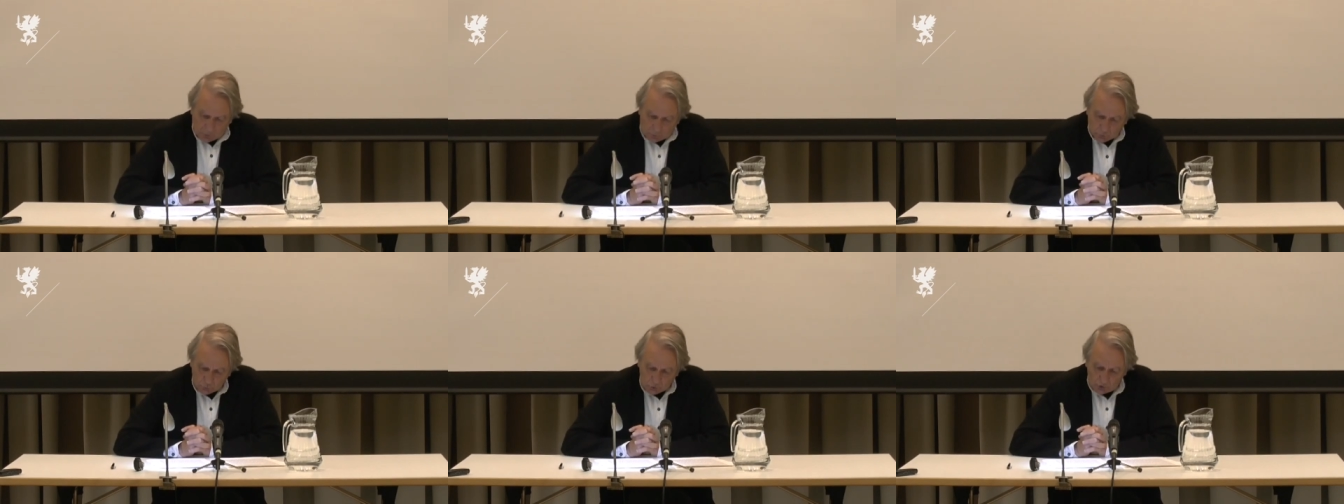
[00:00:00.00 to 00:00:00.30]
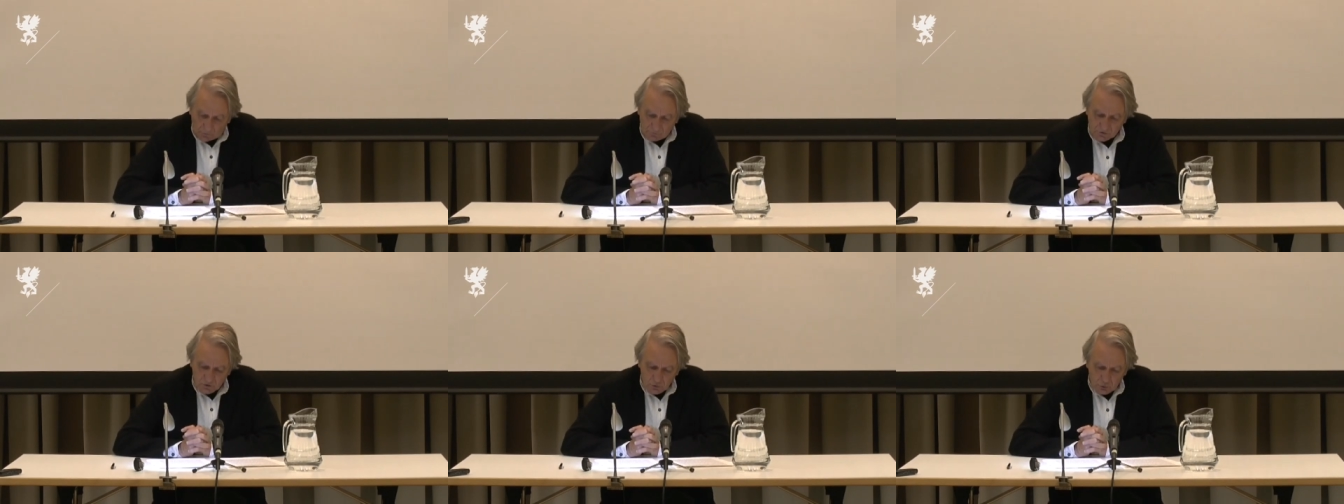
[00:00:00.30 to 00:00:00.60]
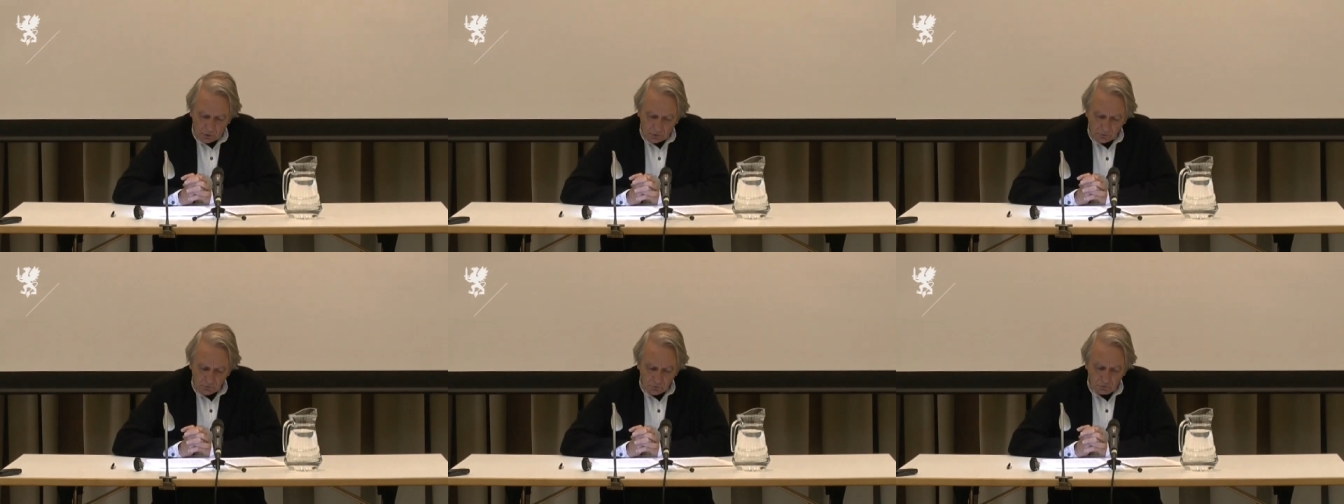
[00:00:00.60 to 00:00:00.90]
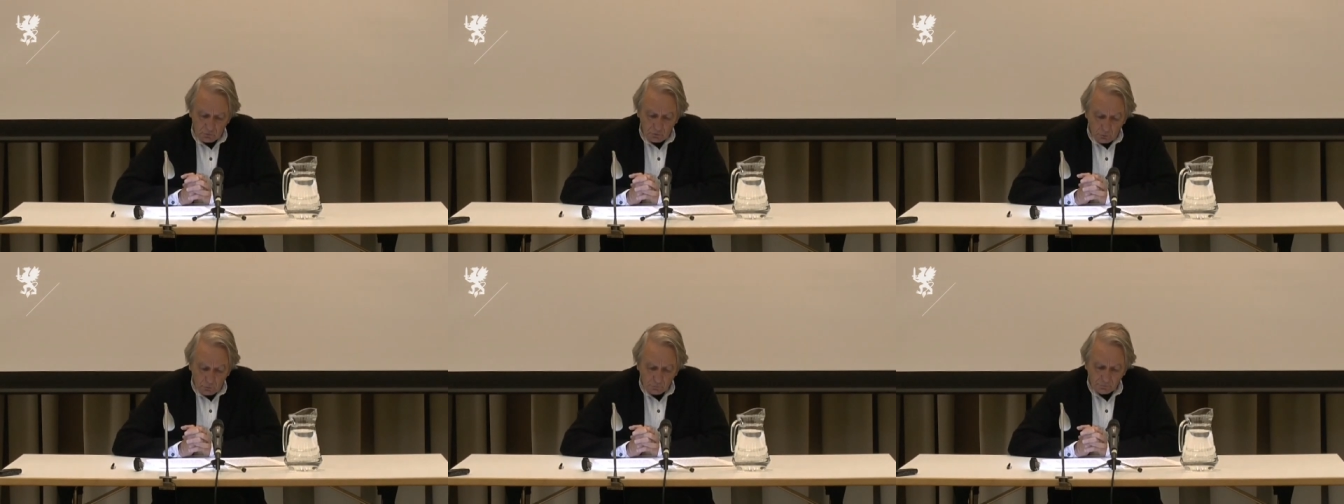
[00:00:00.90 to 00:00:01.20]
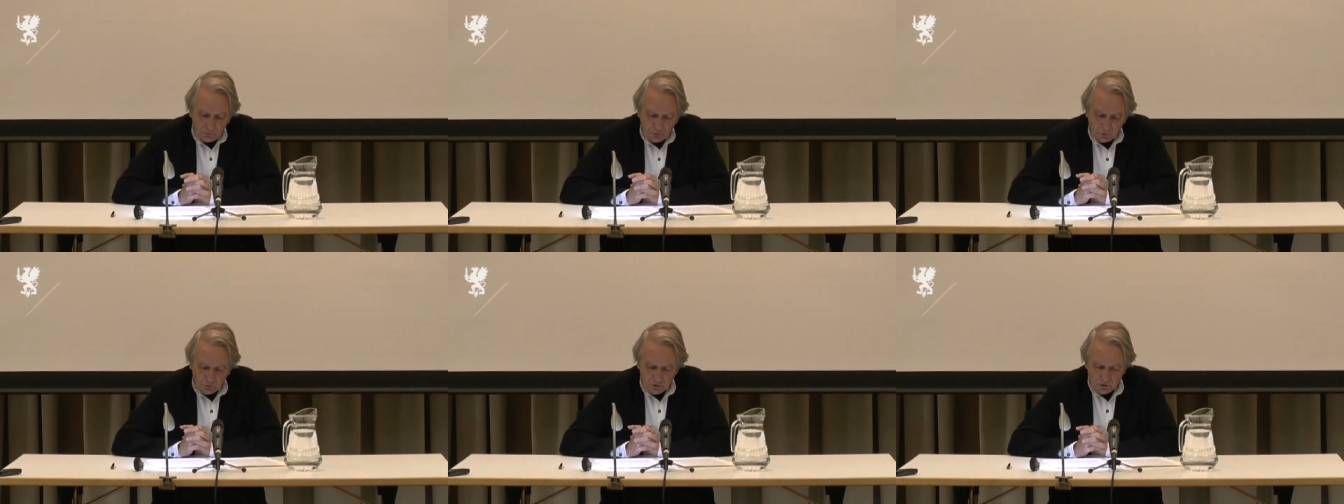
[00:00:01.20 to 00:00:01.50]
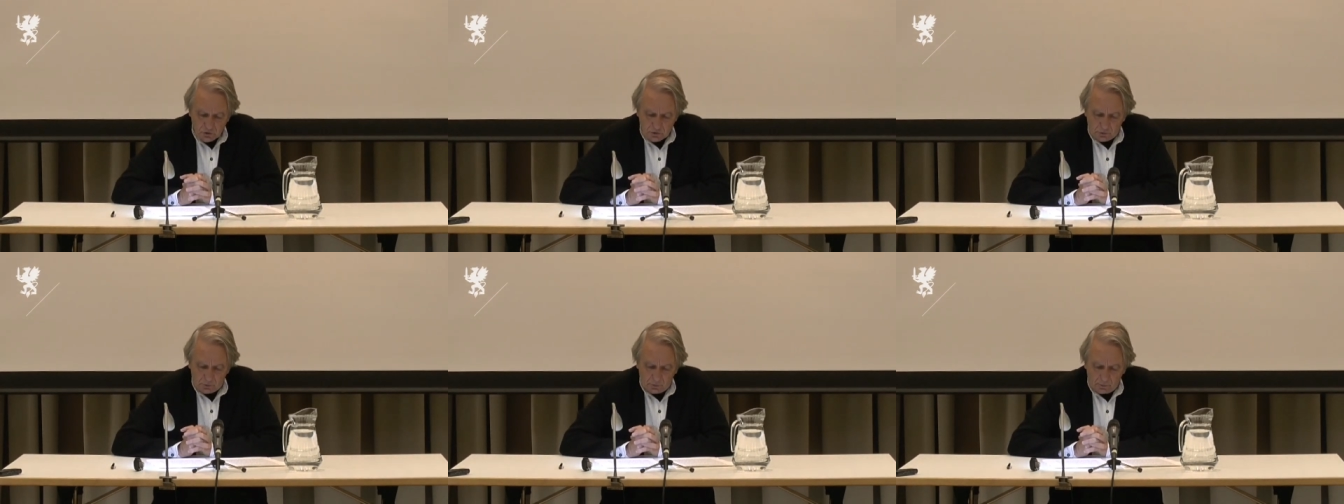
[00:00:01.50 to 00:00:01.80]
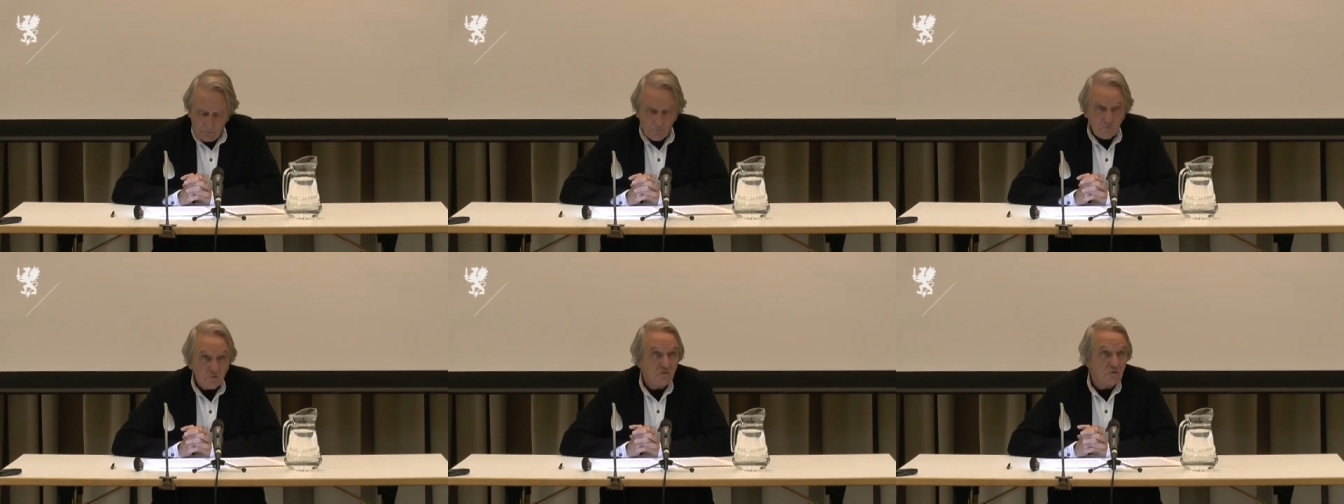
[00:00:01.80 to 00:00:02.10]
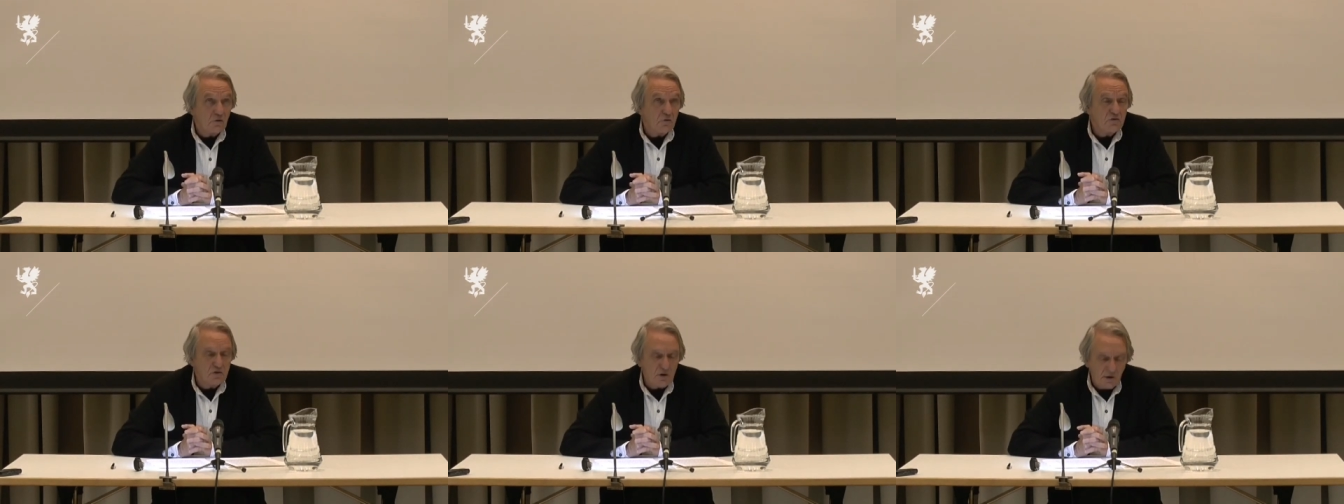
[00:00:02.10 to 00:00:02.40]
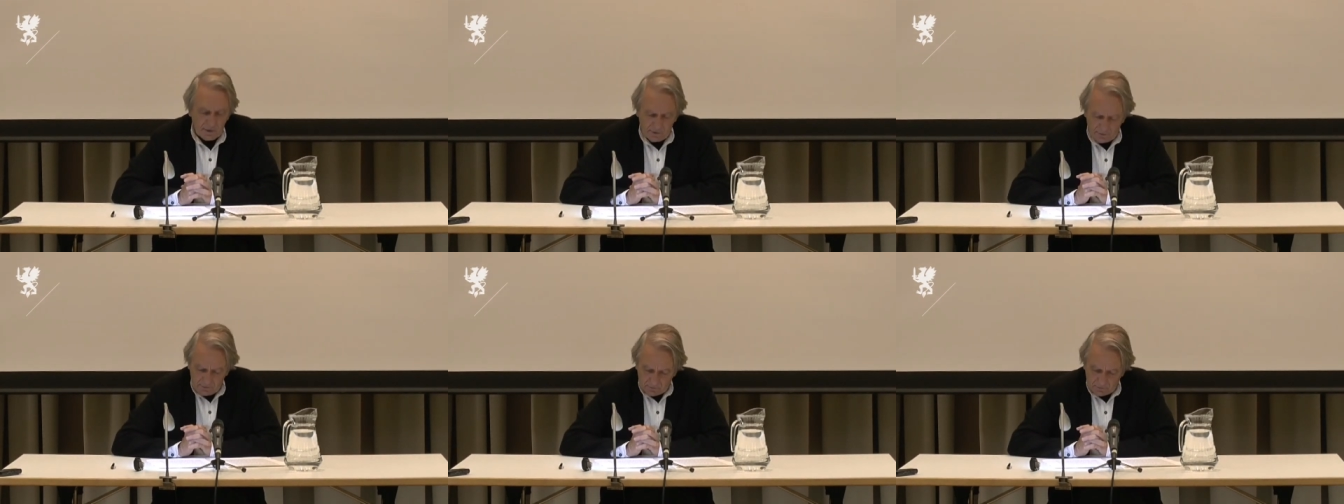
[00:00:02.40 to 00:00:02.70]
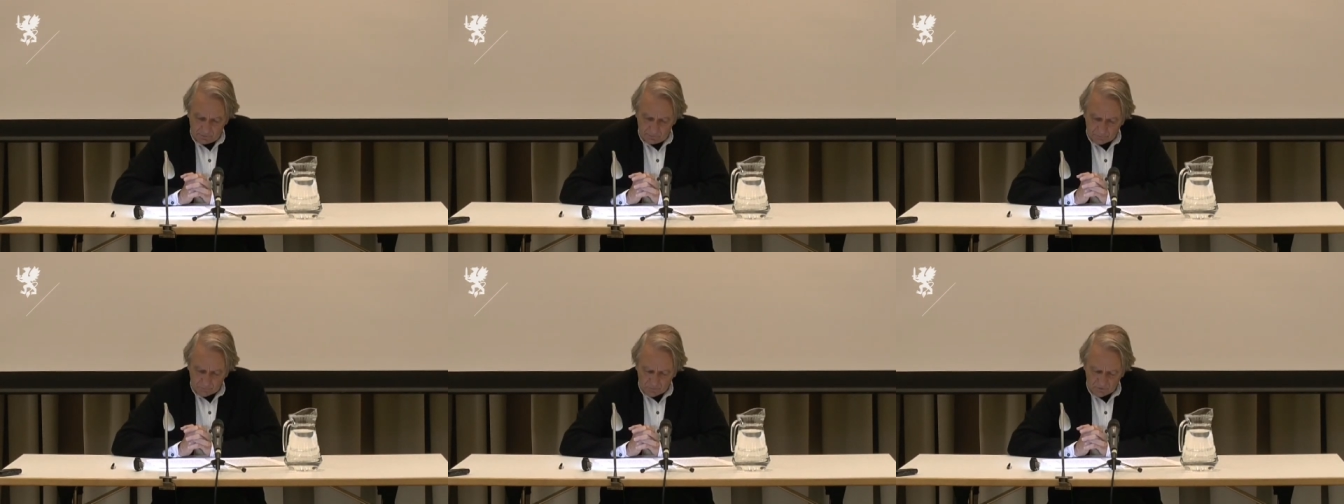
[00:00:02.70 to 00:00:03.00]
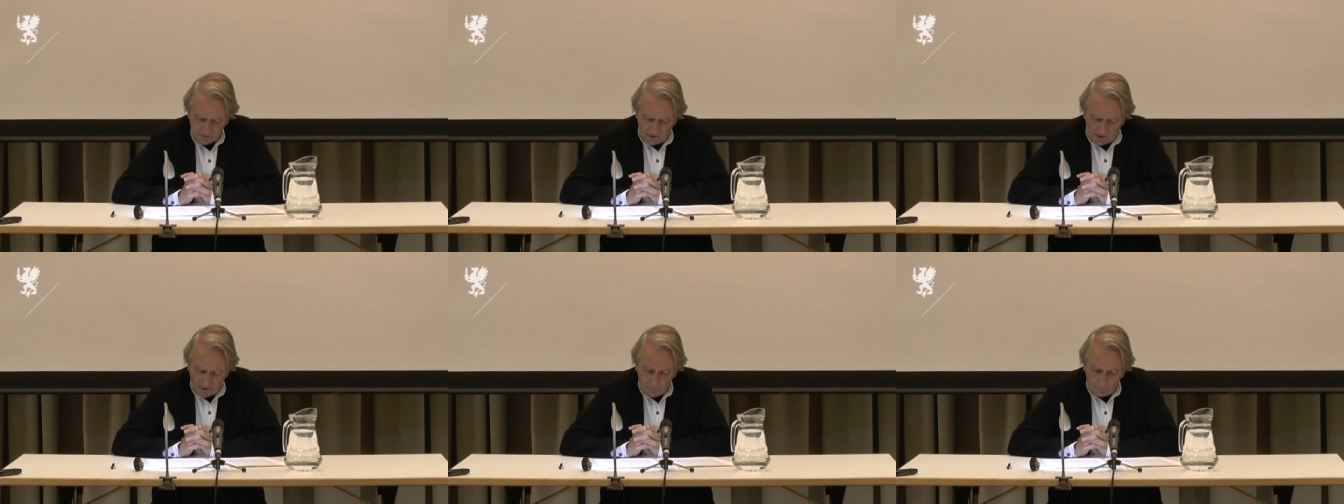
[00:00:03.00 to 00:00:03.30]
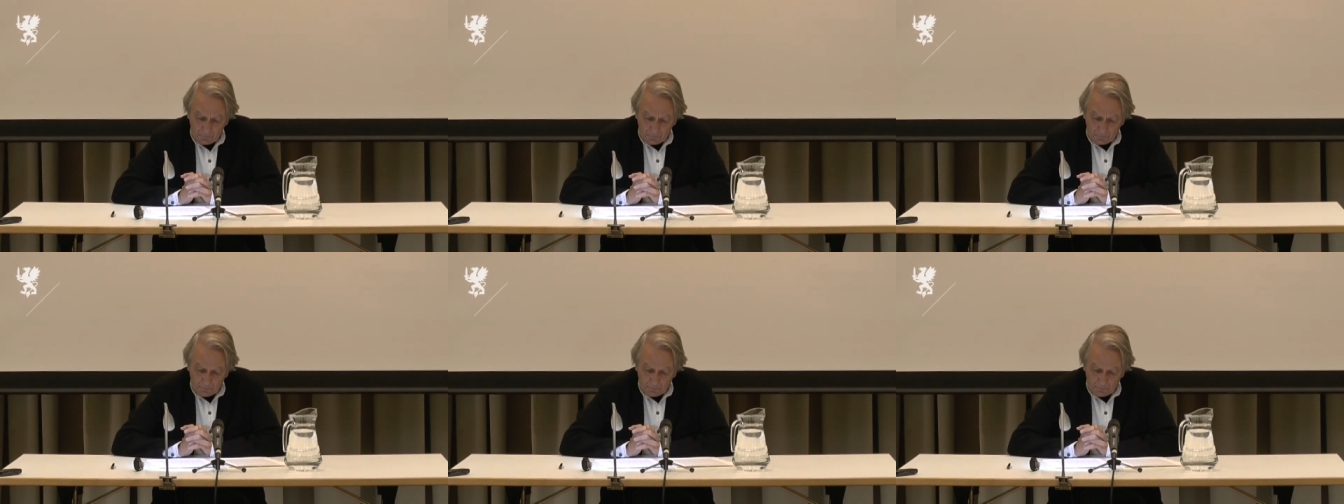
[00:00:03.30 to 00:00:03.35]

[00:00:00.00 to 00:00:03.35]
to construct a new future, such is, the,